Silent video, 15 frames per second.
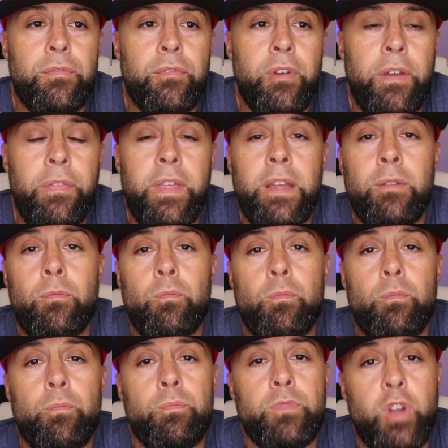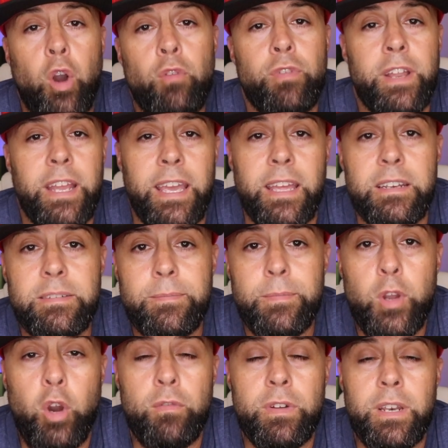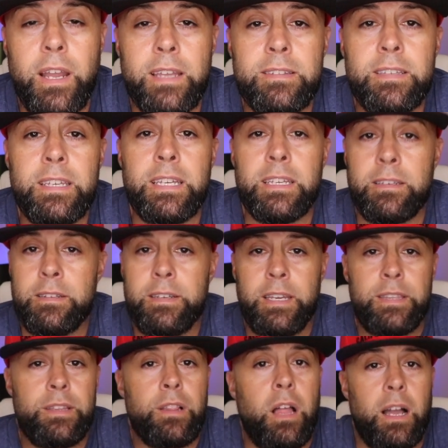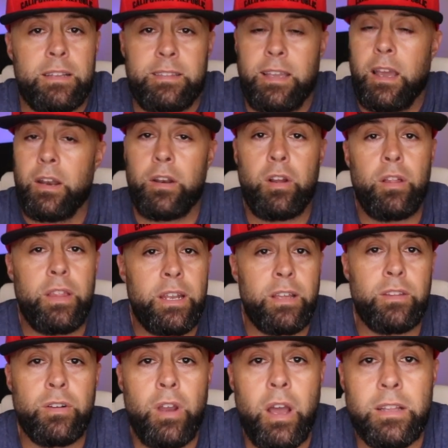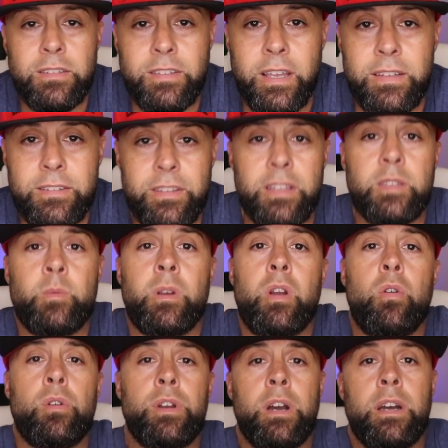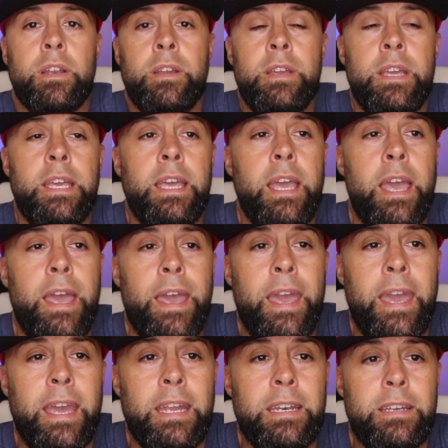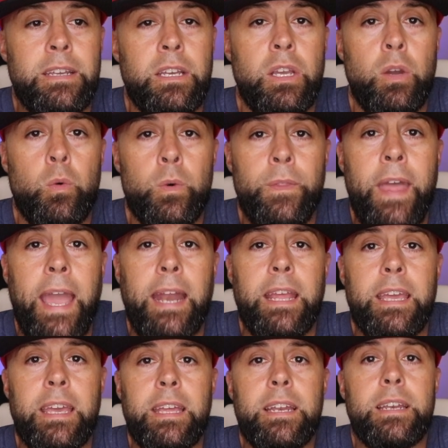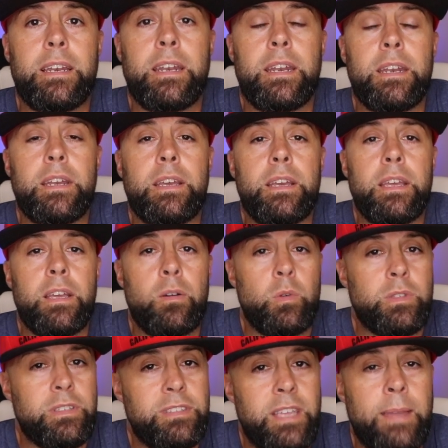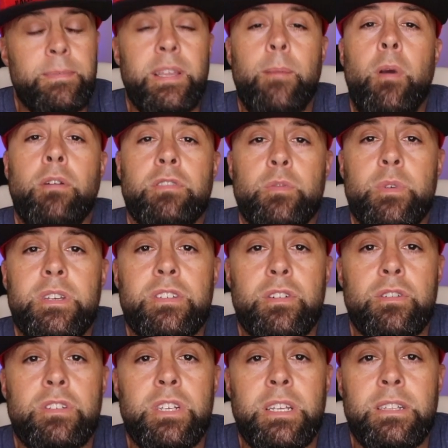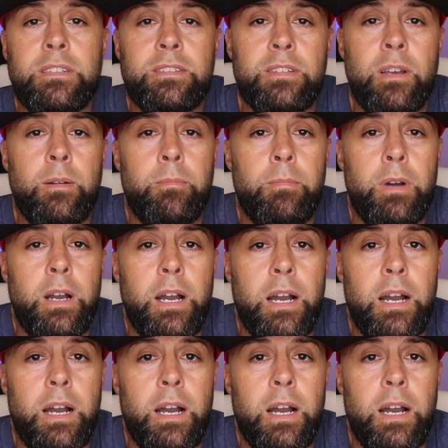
then COVID hit, COVID-19 and the lockdown and all that other nonsense that's been going on. And when that hit was the same time I was researching some